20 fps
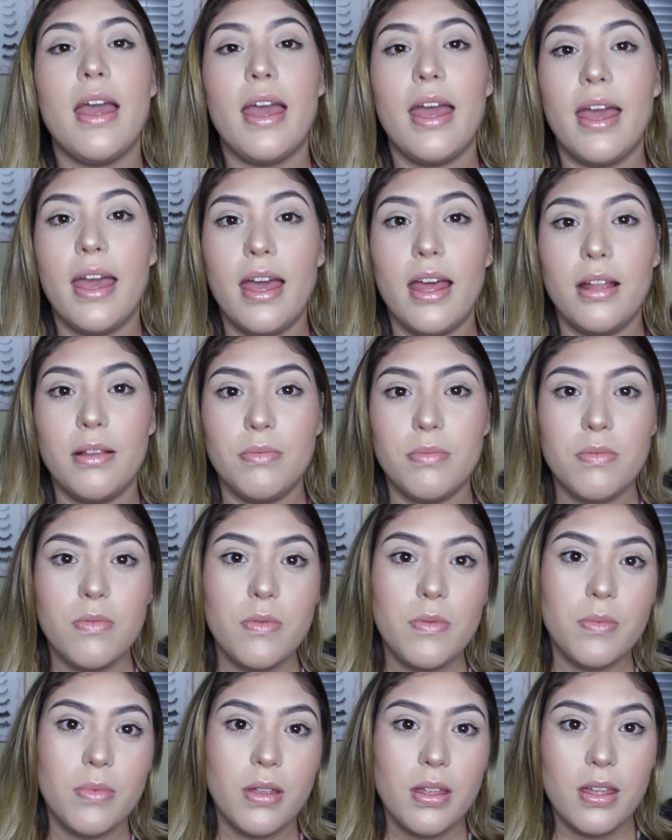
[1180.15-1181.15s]
And
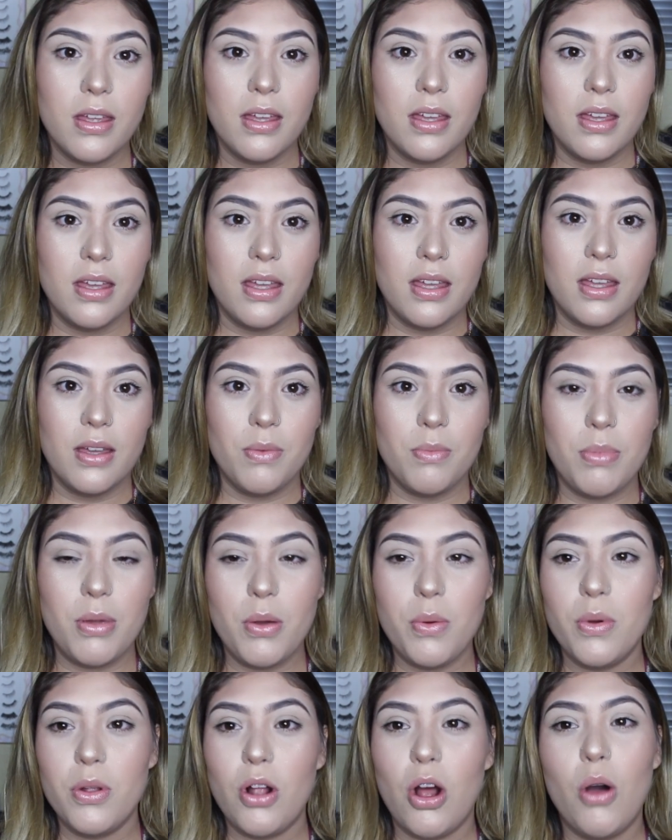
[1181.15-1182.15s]

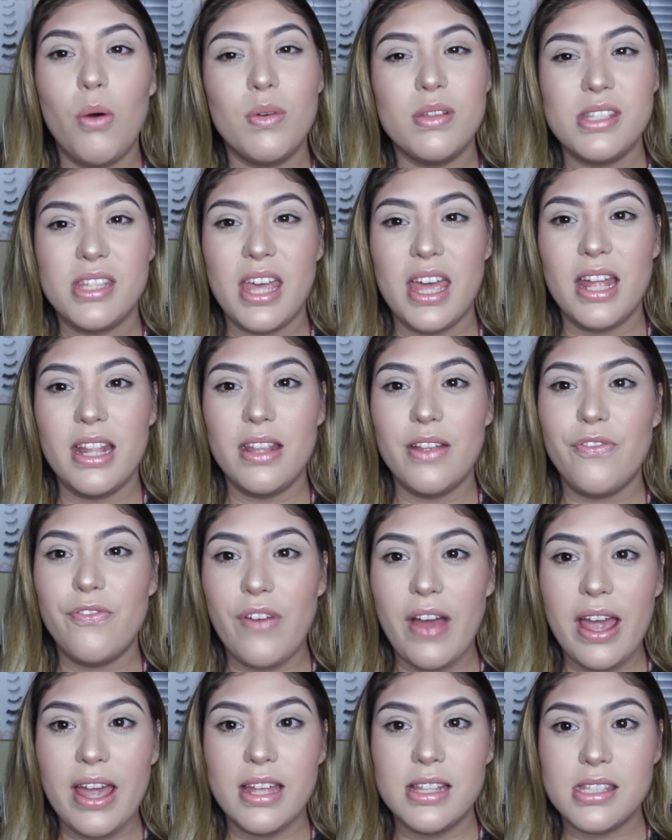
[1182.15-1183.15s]
we would always get in the
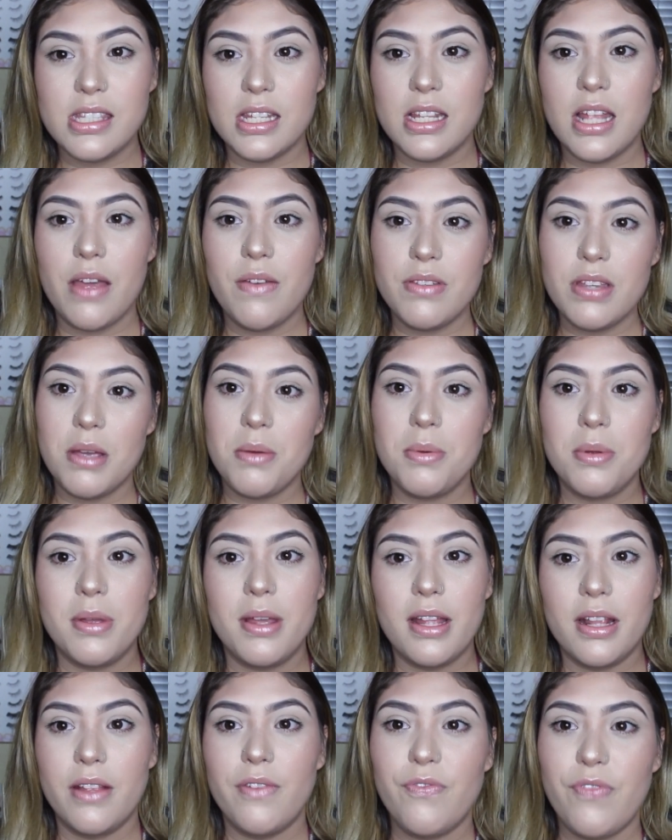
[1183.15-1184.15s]
fights, and every time we
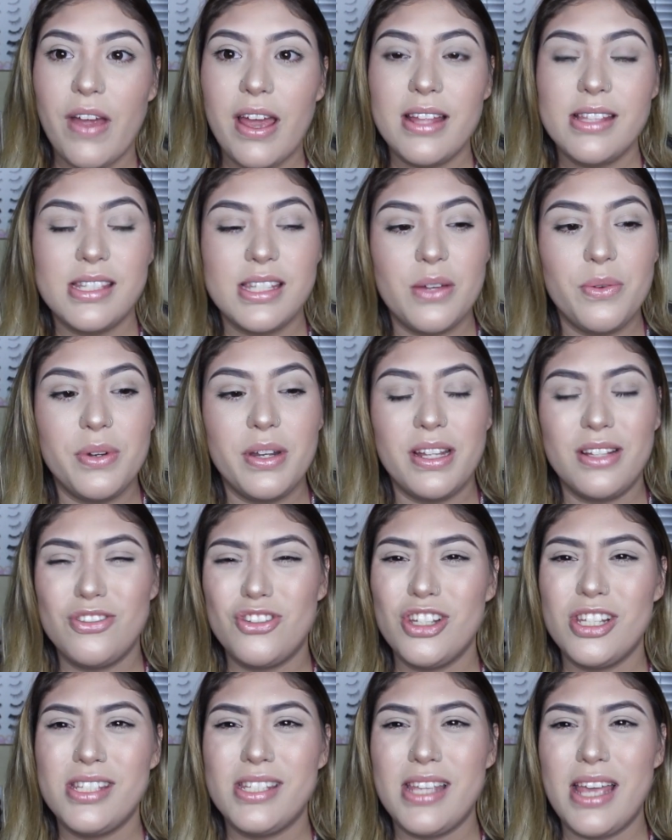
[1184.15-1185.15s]
would get in the fights, they would
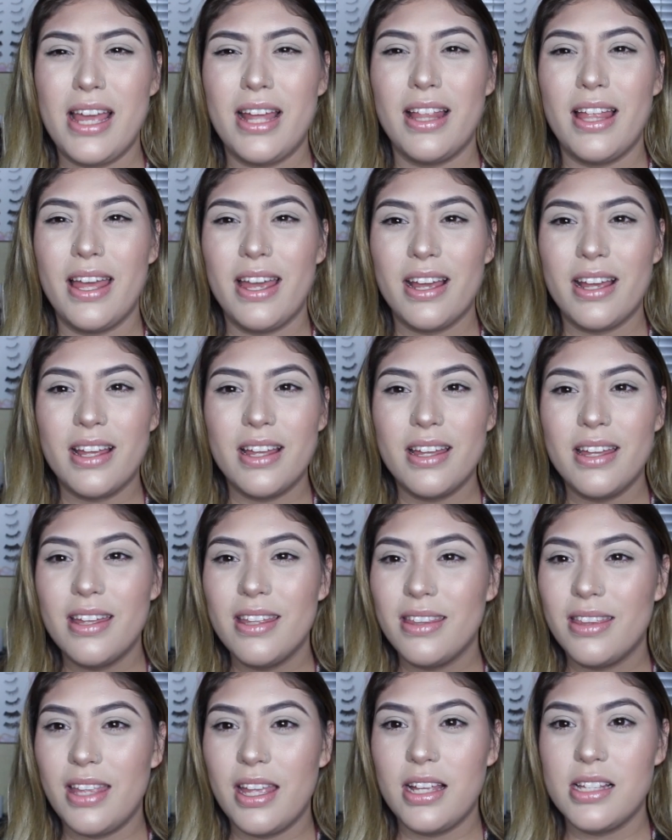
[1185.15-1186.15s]
just say like
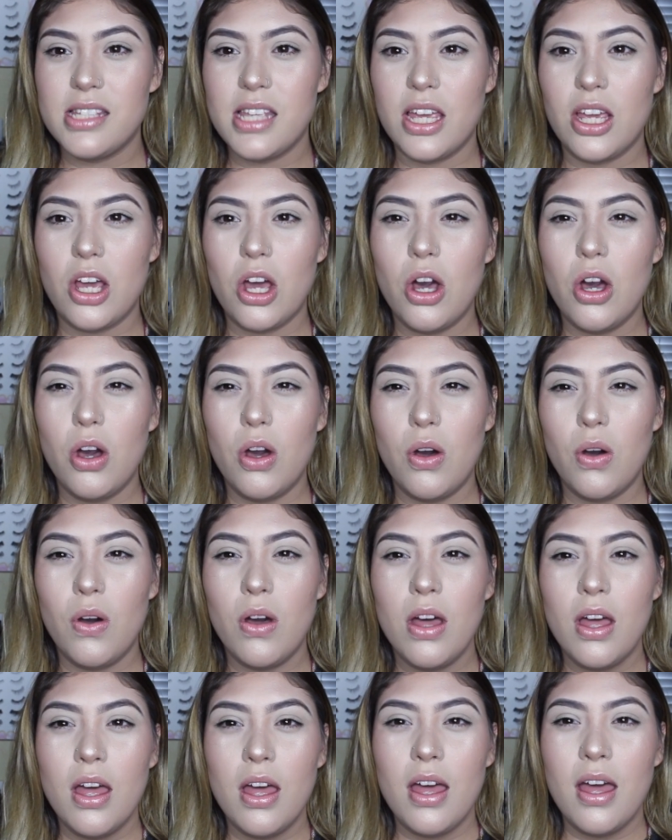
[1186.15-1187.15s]
things like, oh,